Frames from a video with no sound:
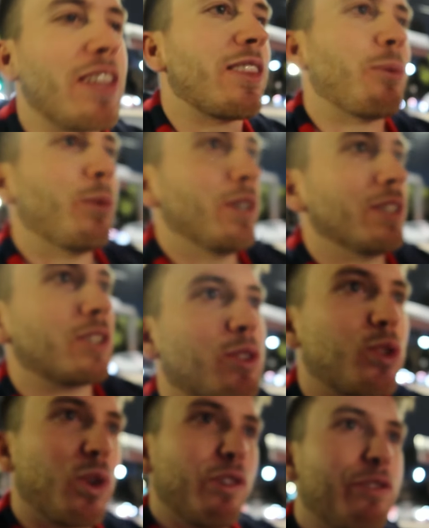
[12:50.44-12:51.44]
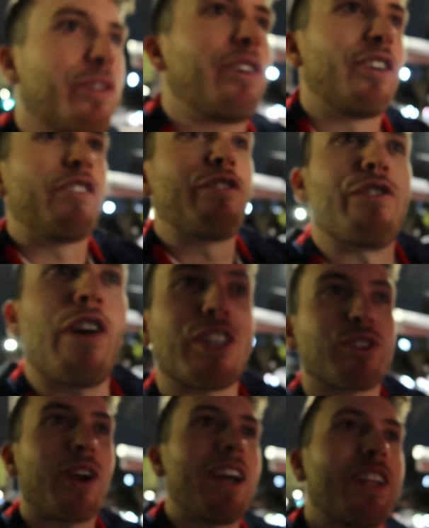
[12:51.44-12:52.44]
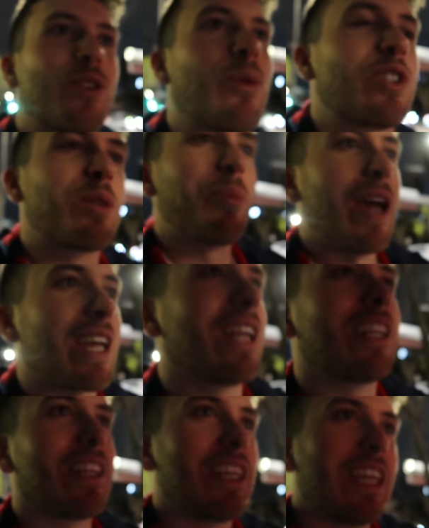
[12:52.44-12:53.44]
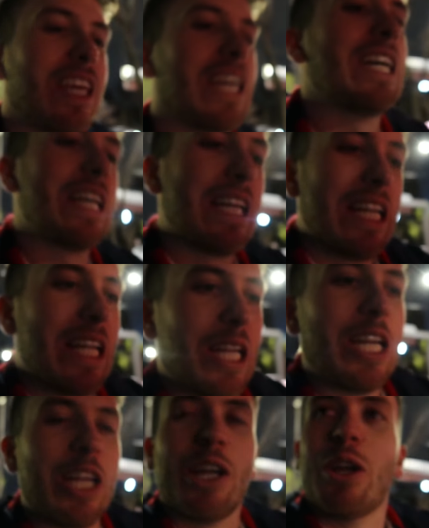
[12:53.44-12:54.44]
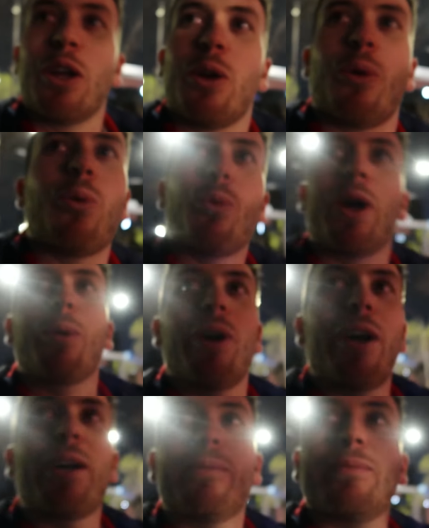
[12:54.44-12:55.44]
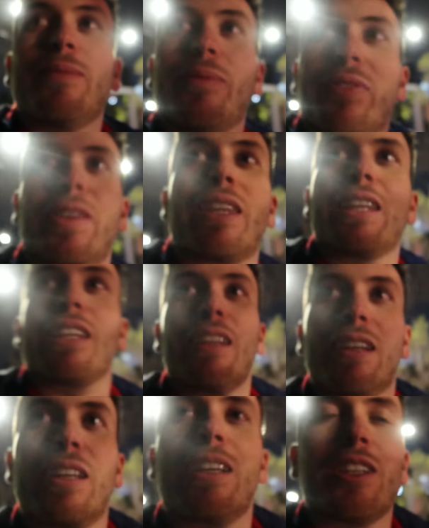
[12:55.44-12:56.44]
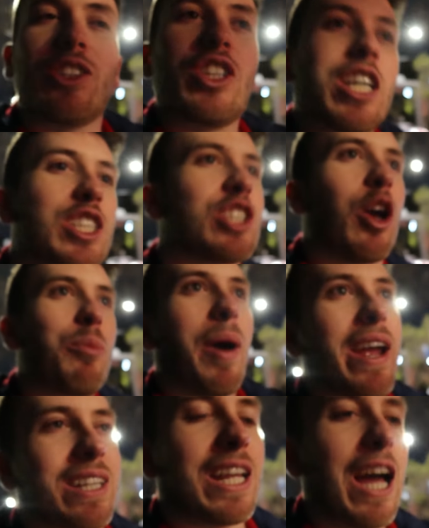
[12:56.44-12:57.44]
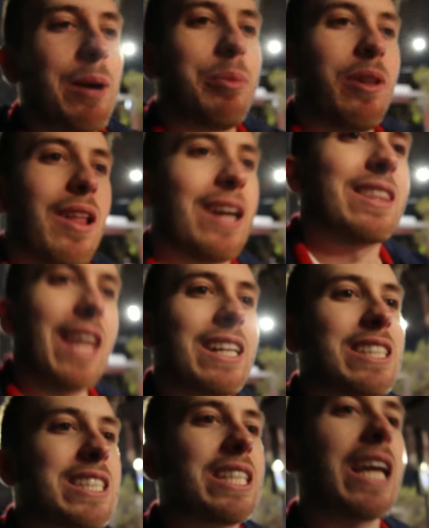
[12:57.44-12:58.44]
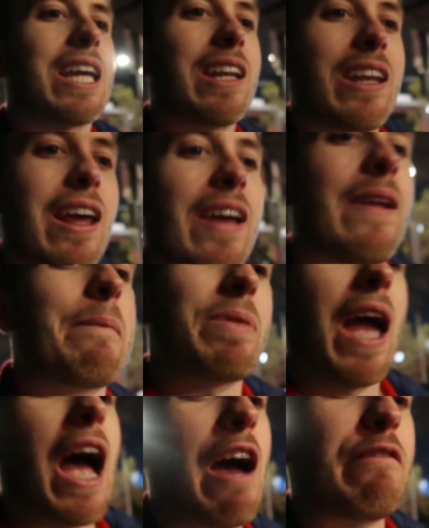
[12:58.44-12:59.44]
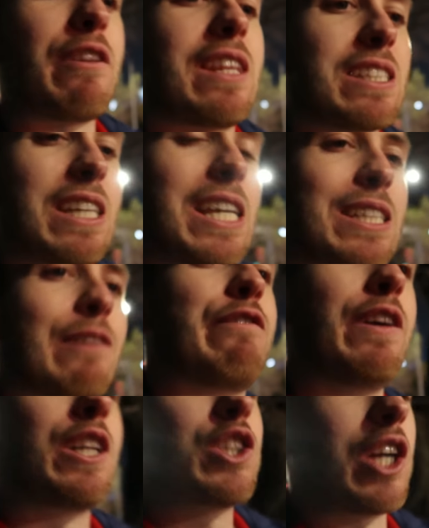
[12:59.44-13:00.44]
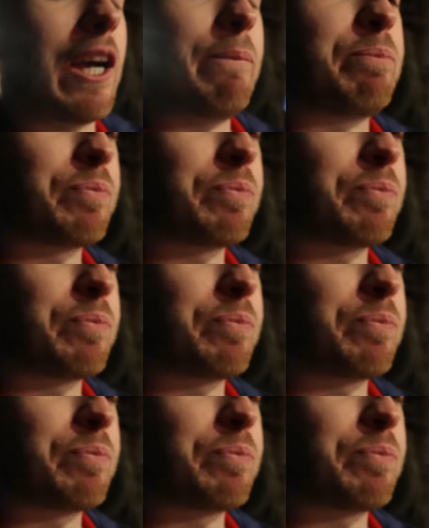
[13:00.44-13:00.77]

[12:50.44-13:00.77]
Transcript: thing that was sort of frustrating towards the back end of the year, we were just so banked up. Like that second half of the season fixture